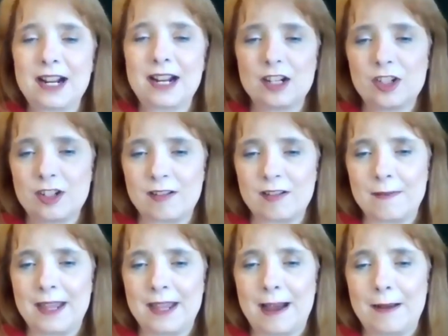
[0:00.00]
going to show
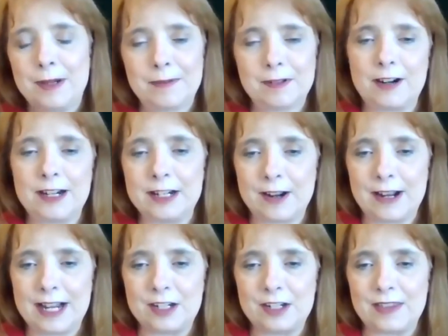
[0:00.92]
them that. People already know
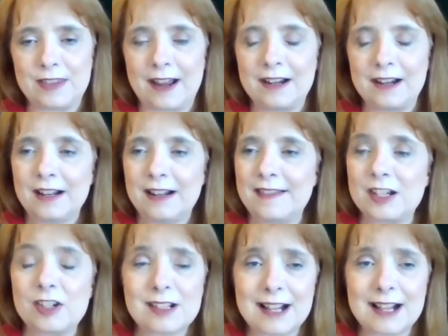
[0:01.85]
how to do that.
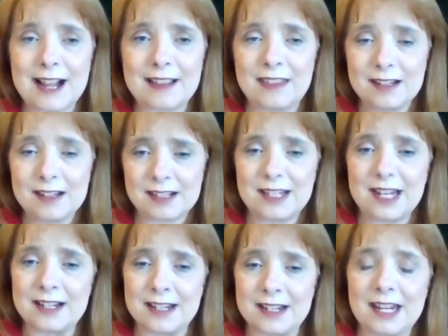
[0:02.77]
That's just like this
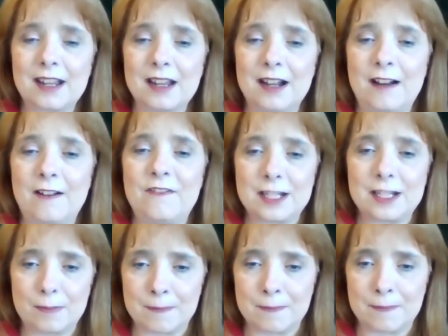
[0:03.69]
technique of
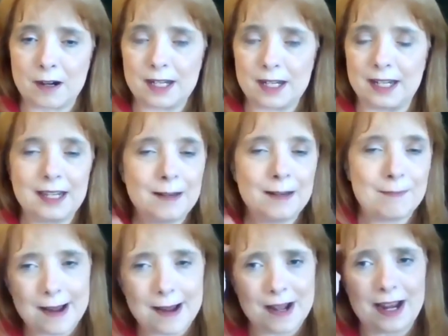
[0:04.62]
Facebook marketing. In
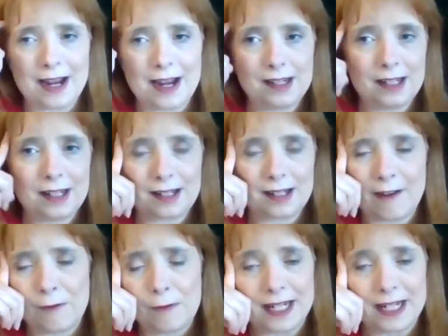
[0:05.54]
my mind, it,
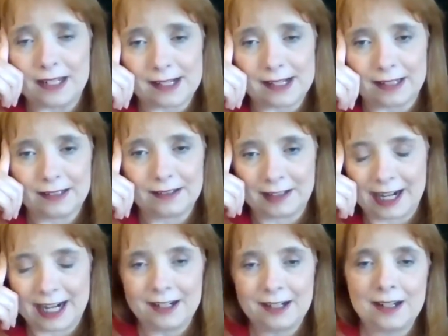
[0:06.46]
everybody does it,
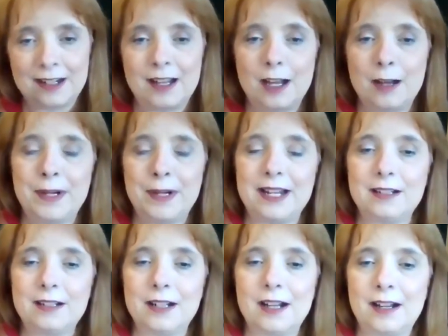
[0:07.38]
right?
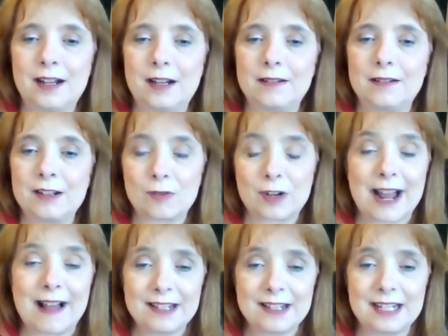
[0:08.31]
But uh, the
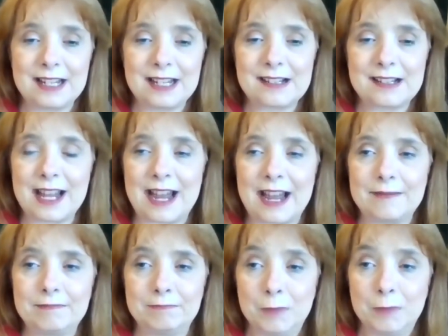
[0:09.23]
reality is
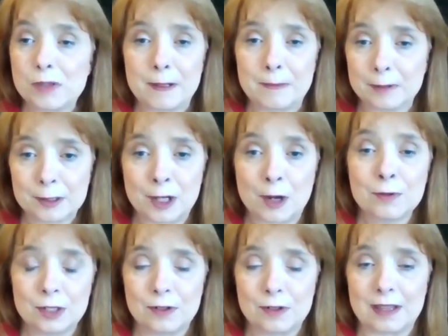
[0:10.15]
that most people
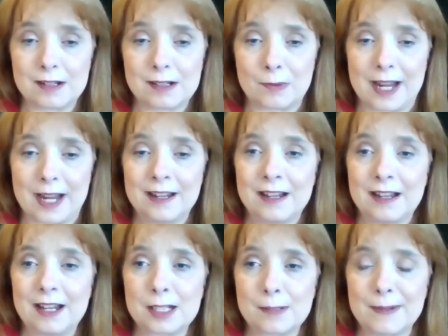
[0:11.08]
don't do it this way,
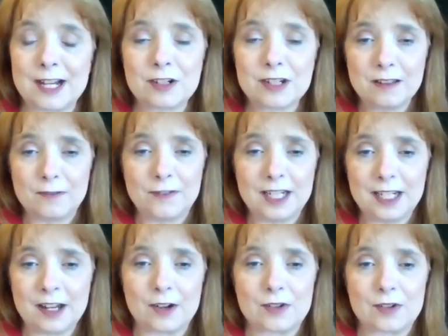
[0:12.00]
especially the
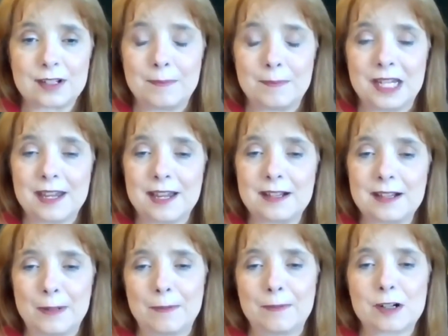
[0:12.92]
videos,
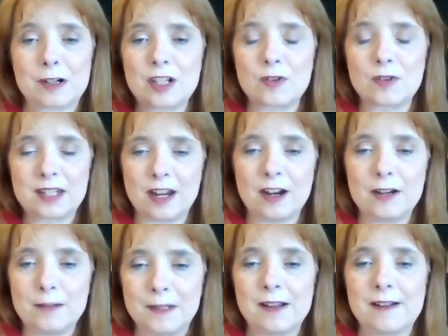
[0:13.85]
because people are so
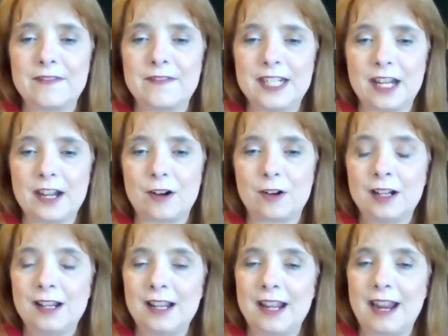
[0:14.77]
scared to be on video
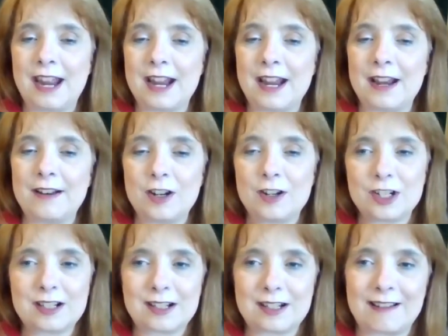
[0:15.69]
and they're
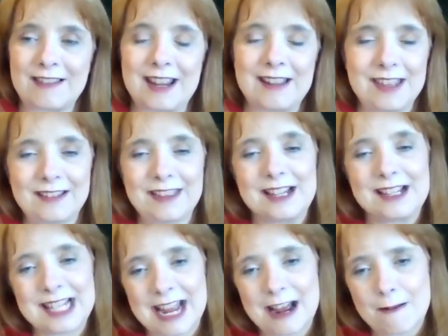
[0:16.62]
just they think they
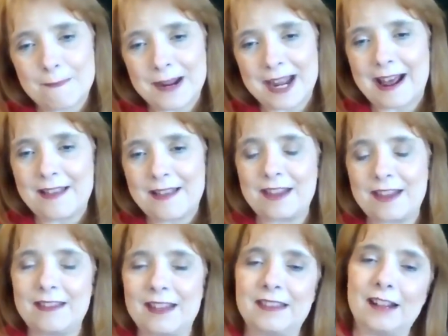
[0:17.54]
sound bad they
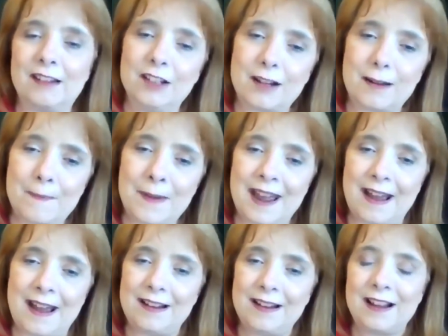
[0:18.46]
think they look
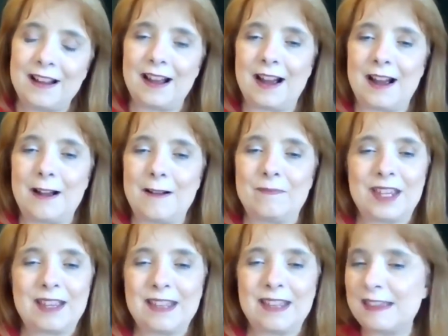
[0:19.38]
bad um,
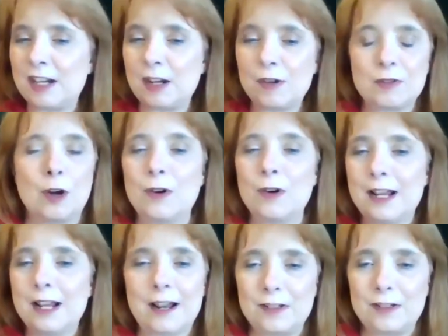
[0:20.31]
they think they don't know
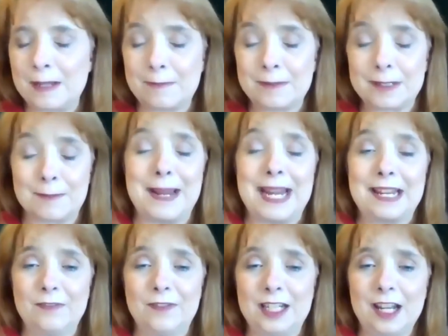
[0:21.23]
enough to be able to make
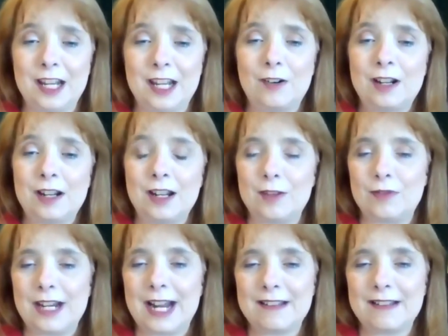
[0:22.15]
the video the
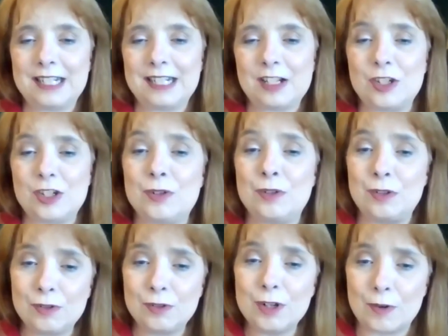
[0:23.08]
reality is you
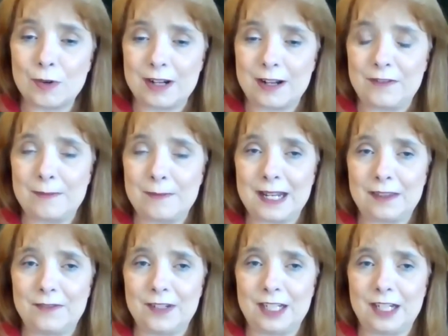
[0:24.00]
do know enough to make
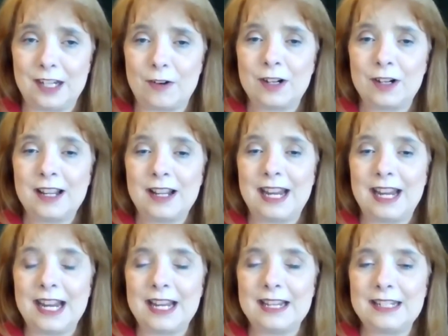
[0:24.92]
the video
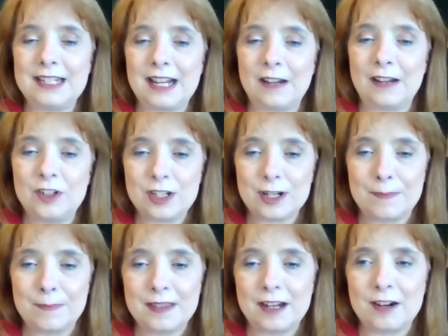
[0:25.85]
and uh, if you
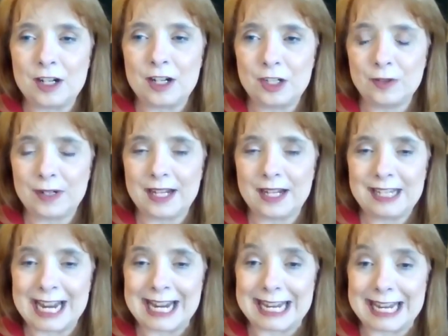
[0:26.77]
jump in there and do it
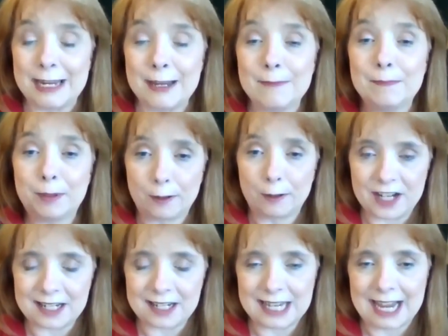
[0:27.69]
take
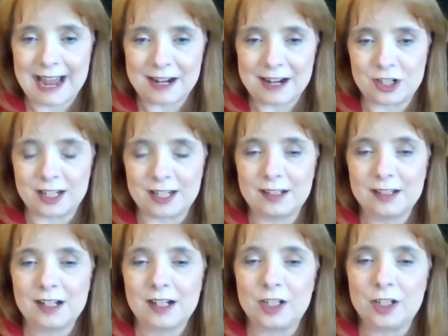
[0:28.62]
imperfect action
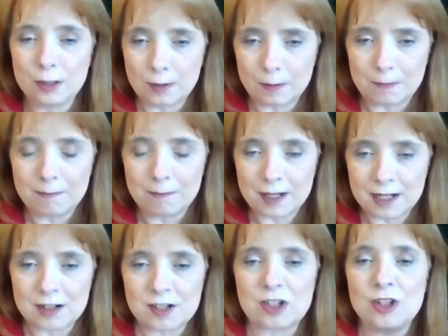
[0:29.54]
you'll
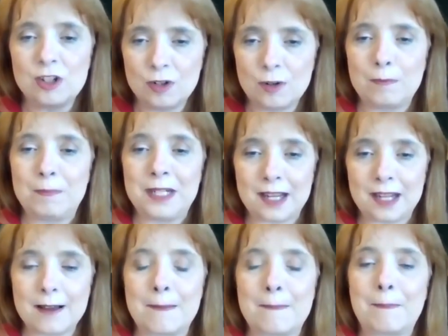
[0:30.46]
soon
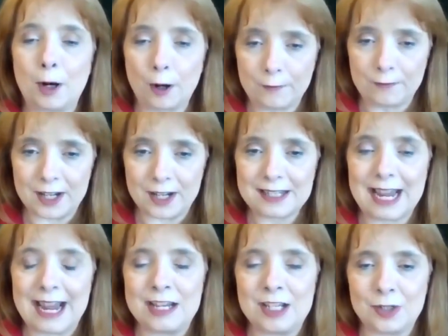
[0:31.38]
become perfect
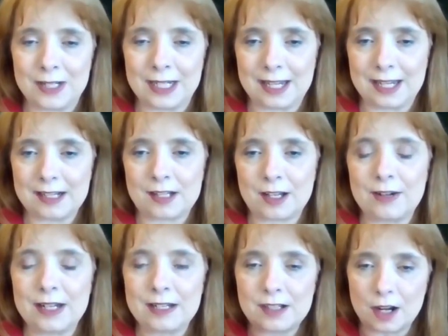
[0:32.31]
at doing it so
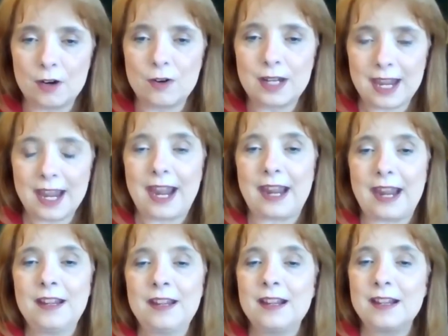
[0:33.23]
it's
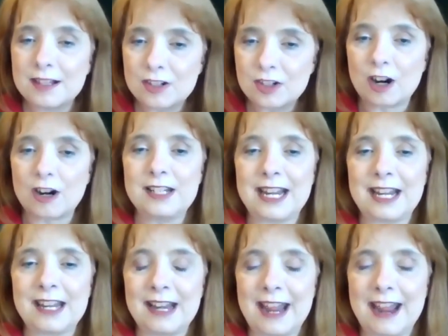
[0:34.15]
okay start
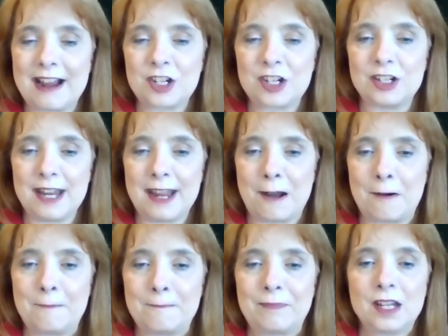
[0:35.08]
taking action
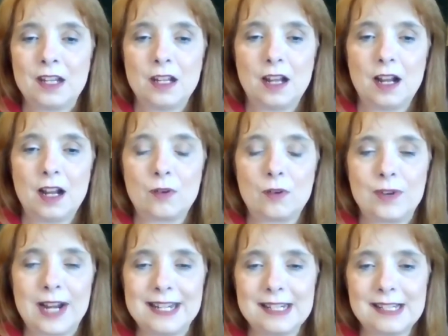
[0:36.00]
now uh, randy